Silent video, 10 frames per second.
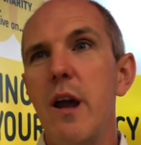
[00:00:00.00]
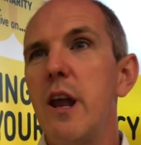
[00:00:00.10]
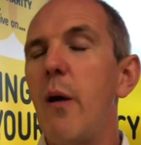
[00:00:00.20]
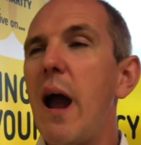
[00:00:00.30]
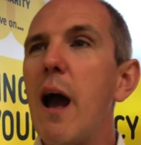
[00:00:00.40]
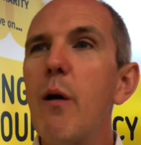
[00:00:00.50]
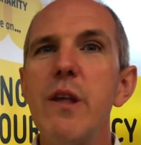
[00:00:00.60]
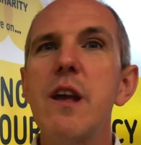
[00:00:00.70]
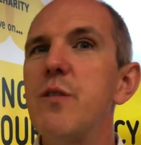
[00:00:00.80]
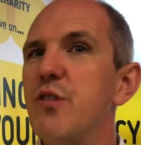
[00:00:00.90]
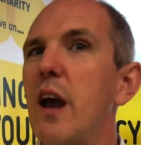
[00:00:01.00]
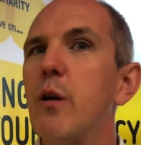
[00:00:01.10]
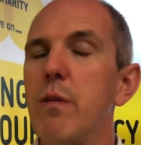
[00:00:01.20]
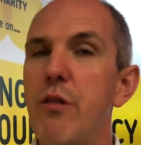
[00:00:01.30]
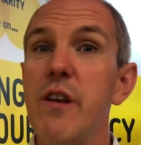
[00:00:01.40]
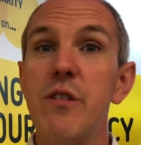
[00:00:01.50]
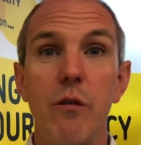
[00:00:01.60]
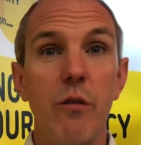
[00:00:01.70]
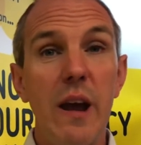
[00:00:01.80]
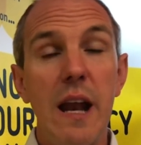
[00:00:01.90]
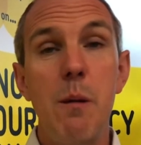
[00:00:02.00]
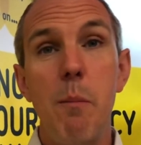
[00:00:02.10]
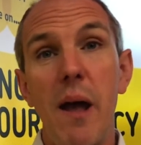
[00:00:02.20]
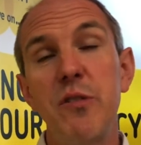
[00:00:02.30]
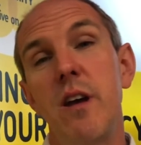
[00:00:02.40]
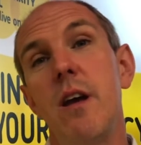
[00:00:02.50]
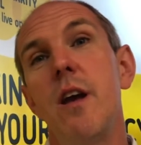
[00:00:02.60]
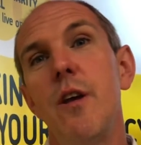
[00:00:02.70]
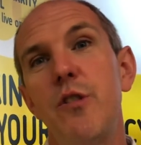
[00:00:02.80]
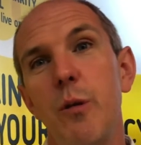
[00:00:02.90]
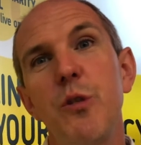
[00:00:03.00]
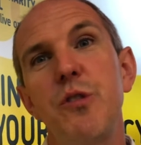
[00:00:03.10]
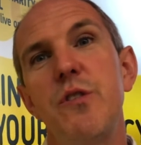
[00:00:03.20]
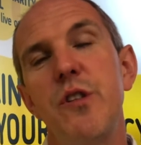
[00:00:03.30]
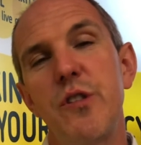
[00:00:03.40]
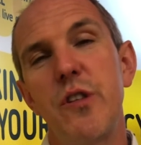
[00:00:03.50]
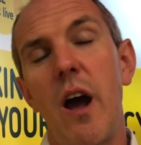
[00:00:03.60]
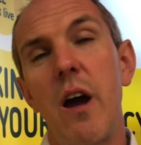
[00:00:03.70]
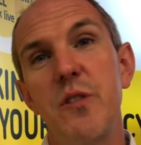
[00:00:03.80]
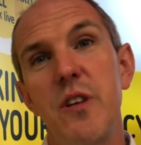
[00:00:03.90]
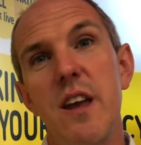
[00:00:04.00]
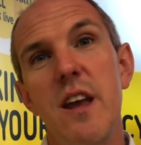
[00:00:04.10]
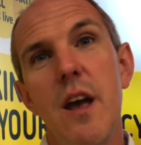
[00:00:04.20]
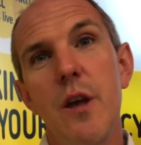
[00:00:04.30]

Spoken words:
you know, how they can tackle the things that really matter to us in society.